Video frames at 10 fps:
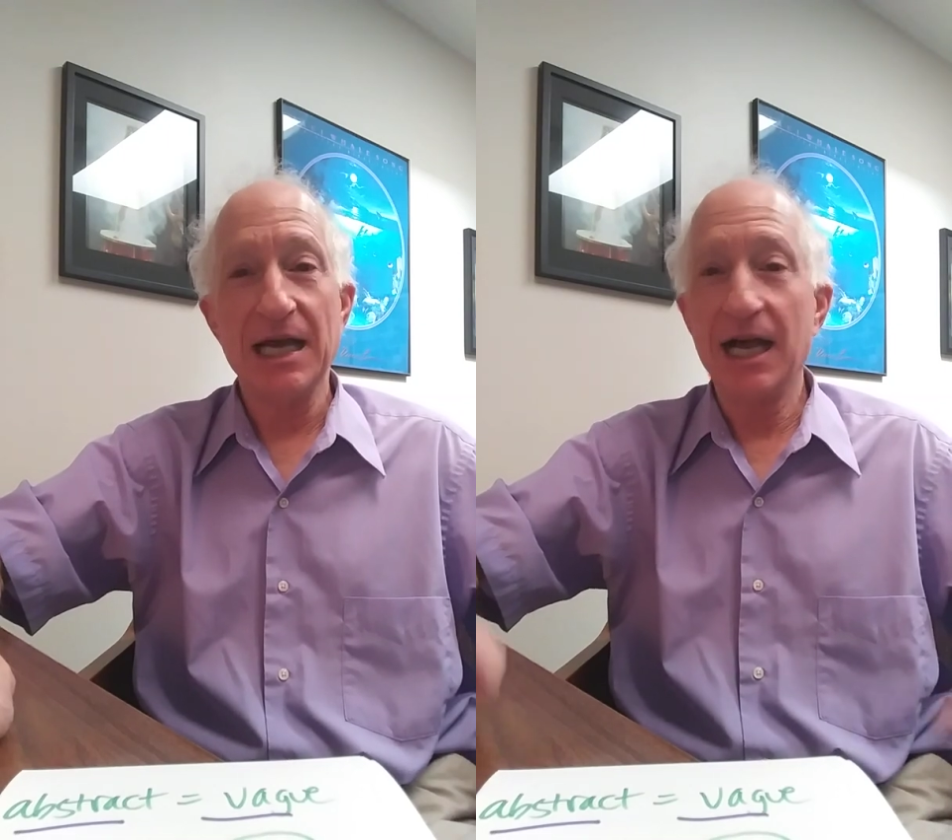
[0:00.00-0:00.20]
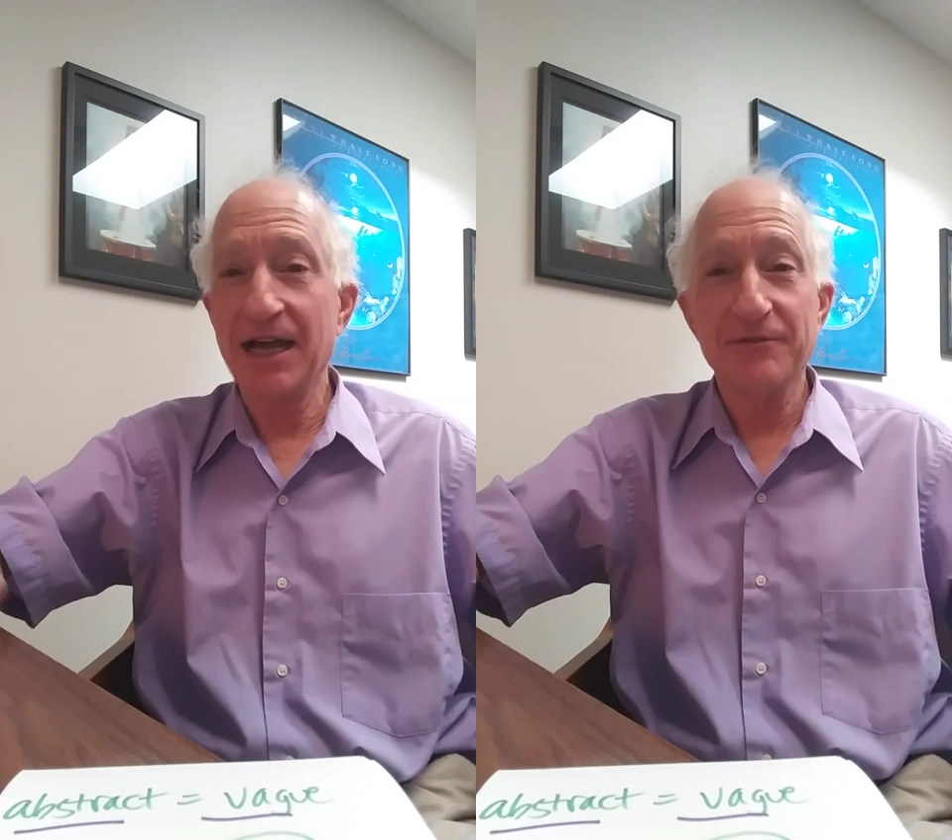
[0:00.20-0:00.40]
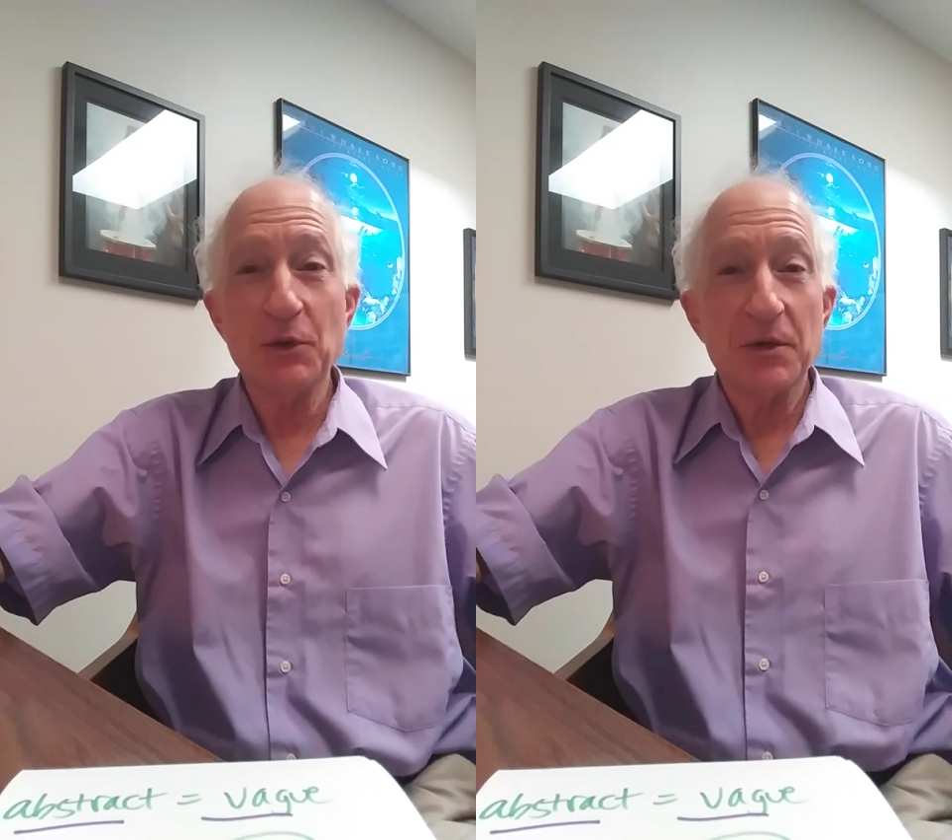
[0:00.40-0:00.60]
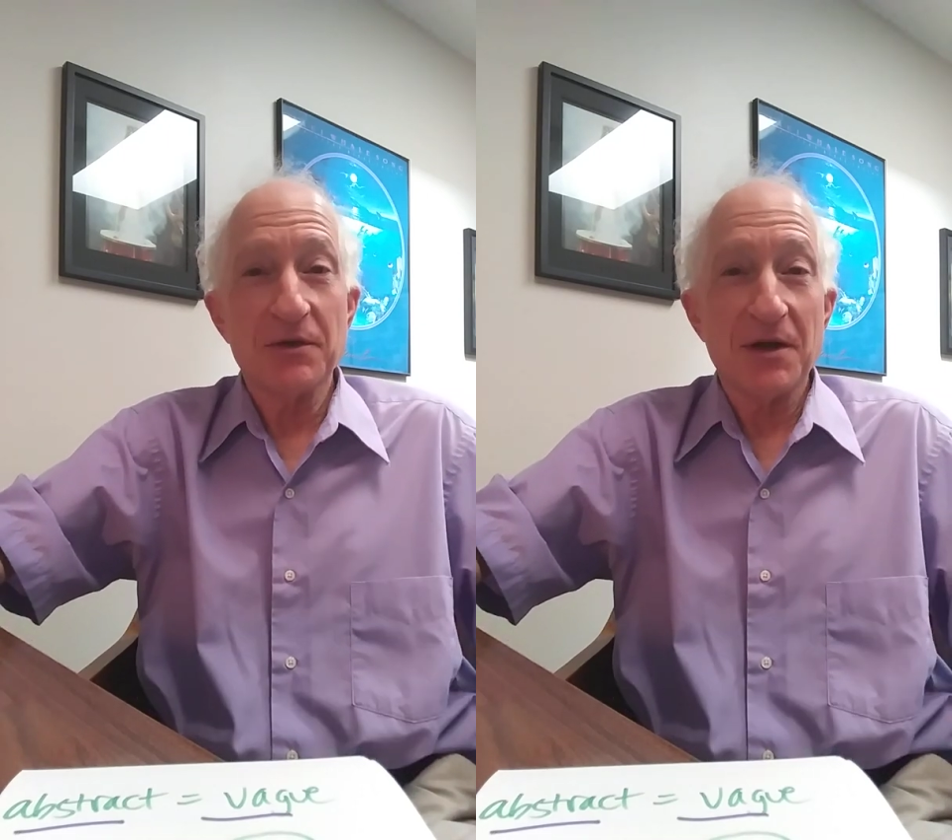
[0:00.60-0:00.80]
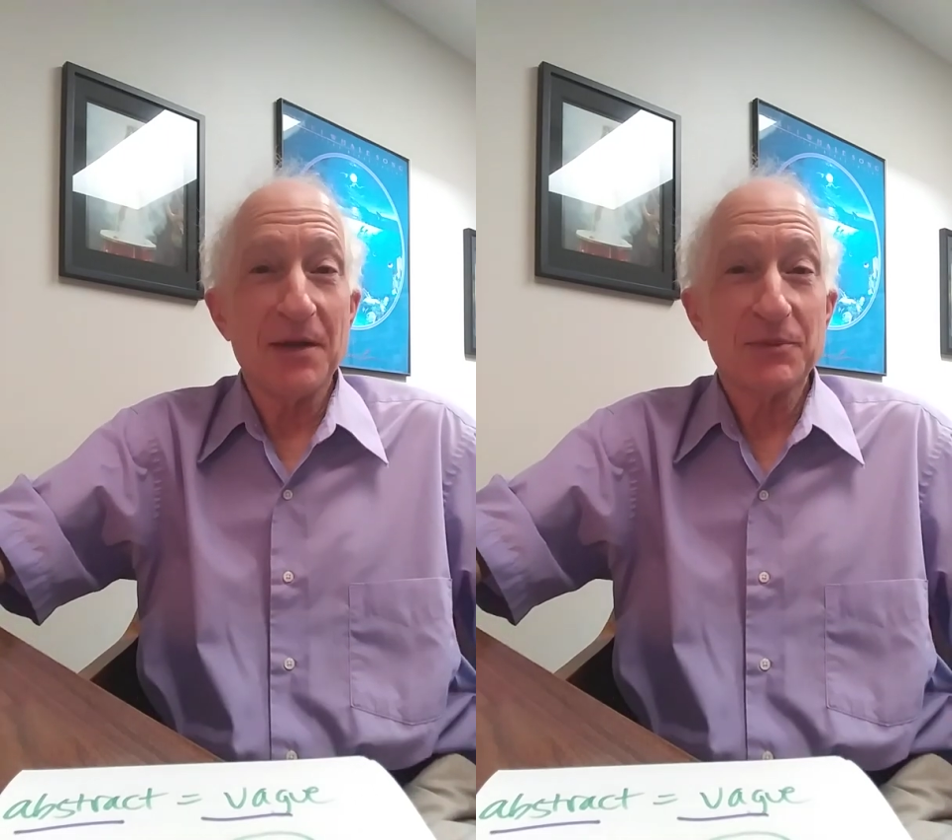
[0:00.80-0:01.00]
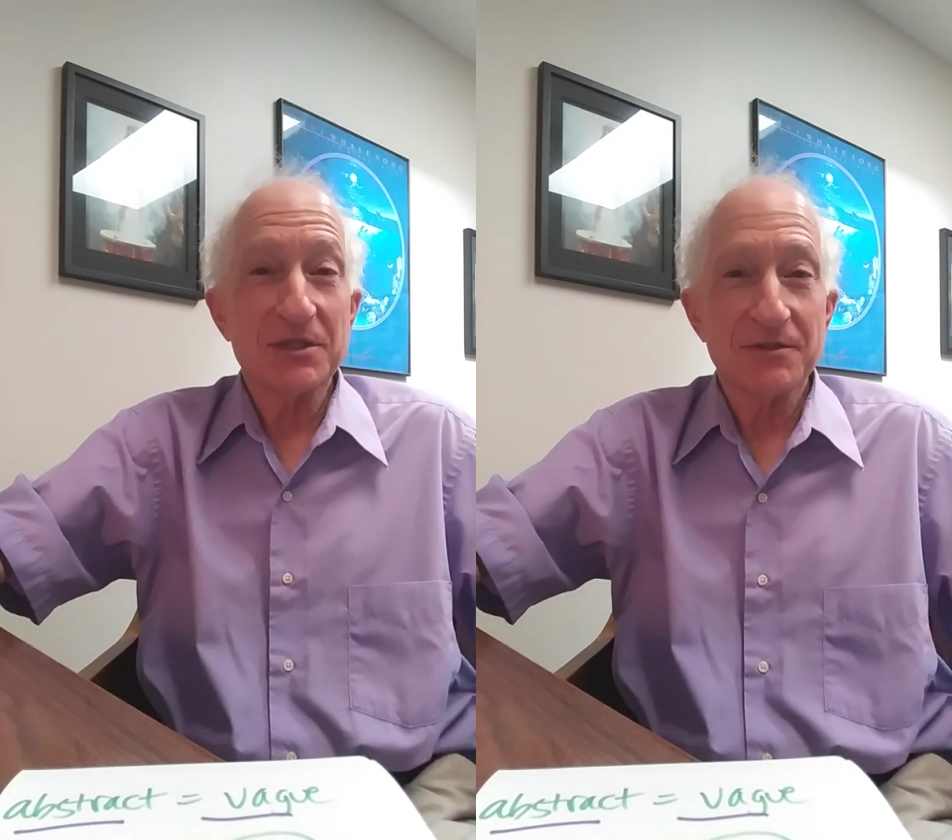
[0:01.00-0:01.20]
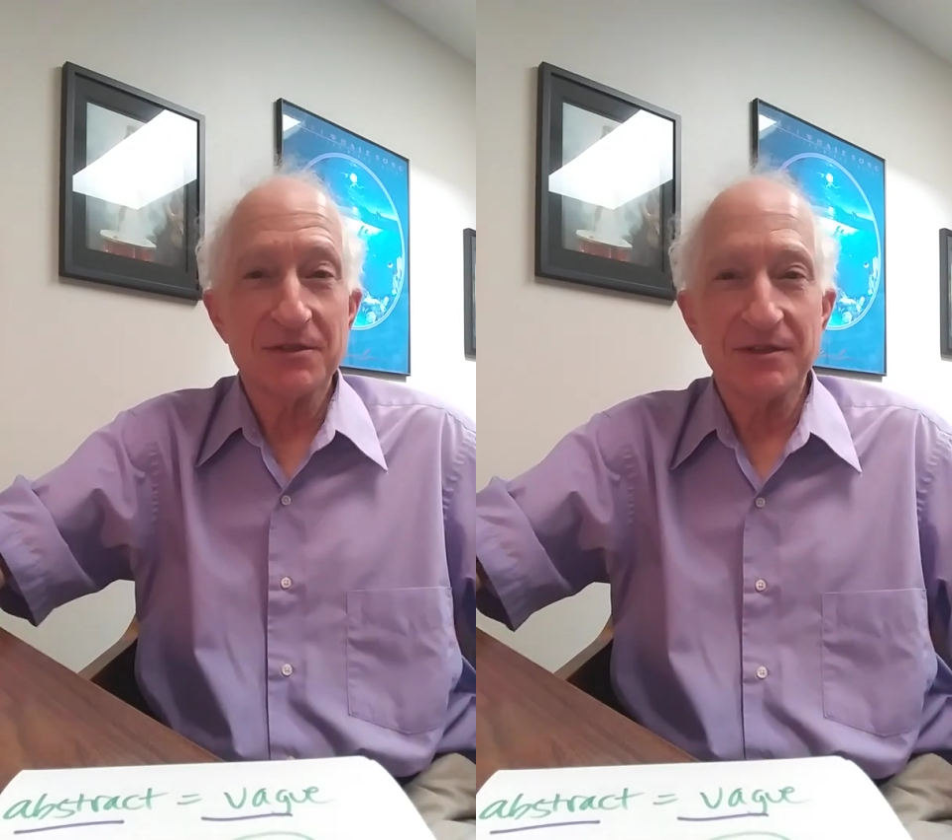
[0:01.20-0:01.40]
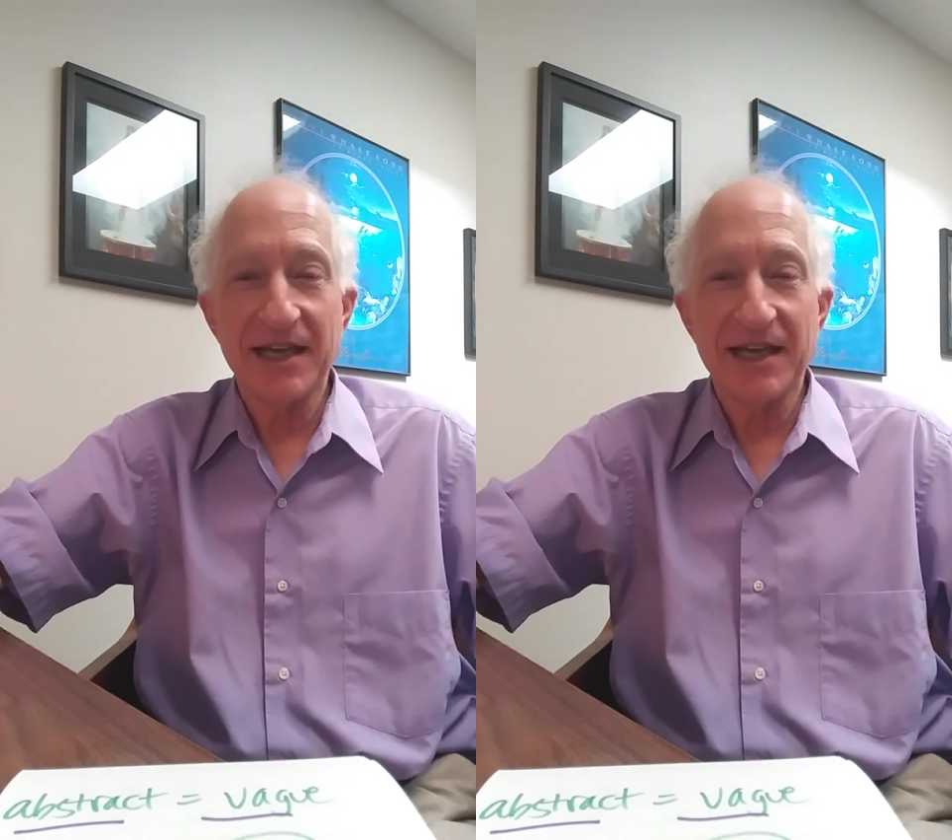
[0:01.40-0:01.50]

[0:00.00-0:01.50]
I have no other options,